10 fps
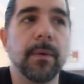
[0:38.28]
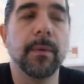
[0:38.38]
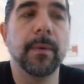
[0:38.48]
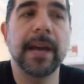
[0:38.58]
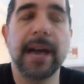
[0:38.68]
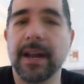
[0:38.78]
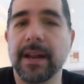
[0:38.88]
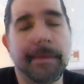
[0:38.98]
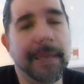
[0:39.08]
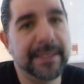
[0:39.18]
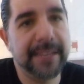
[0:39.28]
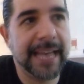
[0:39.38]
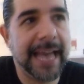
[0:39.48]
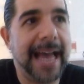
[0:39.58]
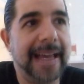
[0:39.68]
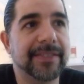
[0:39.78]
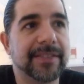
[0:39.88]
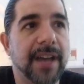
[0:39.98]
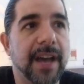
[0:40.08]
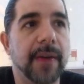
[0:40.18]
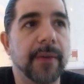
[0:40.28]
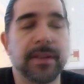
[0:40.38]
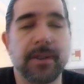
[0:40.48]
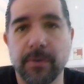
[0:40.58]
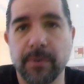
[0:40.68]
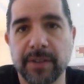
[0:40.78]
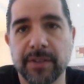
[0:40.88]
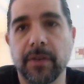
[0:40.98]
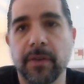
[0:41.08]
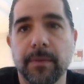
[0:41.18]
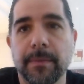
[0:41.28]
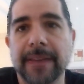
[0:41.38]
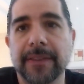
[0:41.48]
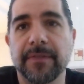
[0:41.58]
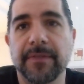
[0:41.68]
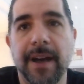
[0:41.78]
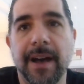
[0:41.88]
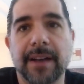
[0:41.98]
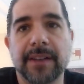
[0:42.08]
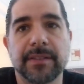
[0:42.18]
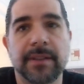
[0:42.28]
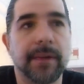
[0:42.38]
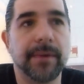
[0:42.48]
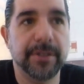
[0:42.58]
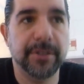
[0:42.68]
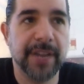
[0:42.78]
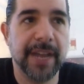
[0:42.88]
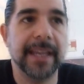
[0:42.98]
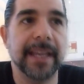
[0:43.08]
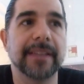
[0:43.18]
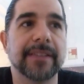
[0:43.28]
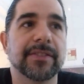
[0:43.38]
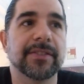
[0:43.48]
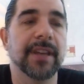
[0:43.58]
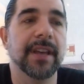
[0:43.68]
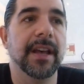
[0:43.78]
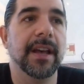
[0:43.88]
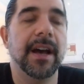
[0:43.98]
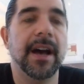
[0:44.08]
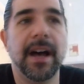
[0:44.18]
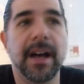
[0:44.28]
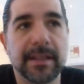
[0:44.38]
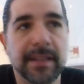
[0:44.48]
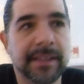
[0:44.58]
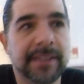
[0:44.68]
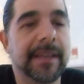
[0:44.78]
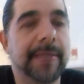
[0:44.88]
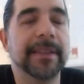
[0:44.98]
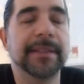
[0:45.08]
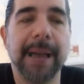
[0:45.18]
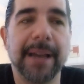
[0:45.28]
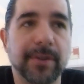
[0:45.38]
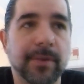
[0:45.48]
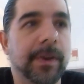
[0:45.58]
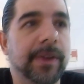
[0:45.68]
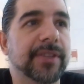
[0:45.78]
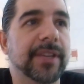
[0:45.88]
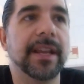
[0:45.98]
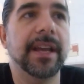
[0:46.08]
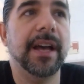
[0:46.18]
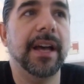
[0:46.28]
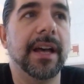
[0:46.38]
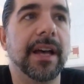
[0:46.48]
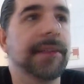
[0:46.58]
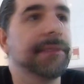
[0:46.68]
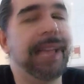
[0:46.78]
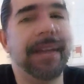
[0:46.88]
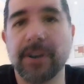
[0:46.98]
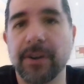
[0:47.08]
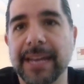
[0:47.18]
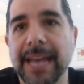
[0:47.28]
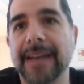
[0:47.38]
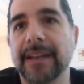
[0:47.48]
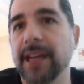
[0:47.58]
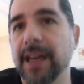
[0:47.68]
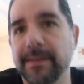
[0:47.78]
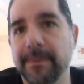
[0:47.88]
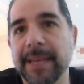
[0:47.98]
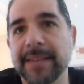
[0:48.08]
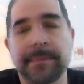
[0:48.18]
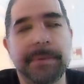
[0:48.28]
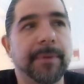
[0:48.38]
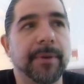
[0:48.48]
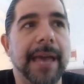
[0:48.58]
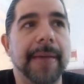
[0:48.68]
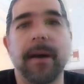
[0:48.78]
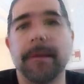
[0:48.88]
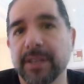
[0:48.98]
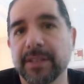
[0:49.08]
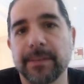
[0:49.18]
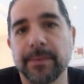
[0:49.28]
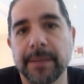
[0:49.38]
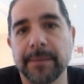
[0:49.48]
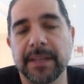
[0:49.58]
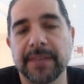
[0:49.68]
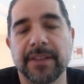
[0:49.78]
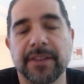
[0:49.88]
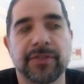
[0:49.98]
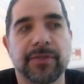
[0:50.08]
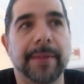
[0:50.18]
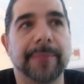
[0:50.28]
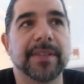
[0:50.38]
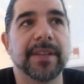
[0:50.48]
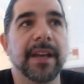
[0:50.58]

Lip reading: We got an amazing cast with Kurt Russell, Matthew Fox, Richard Jenkins, Lily Simmons, Patrick Wilson, David Arquette. A lot of amazing people came on because they really believed in the script.